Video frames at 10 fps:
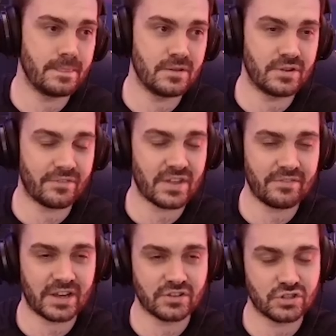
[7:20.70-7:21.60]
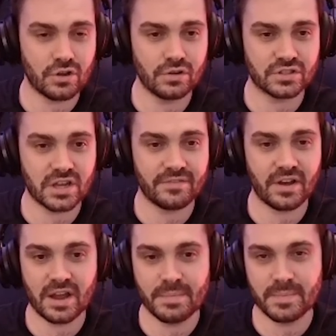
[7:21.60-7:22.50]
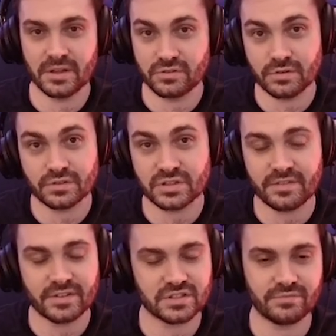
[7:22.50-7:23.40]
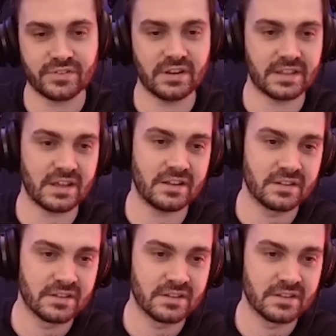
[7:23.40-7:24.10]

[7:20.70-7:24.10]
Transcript: You'd have to have like a solo server and maybe a duo server, something like that,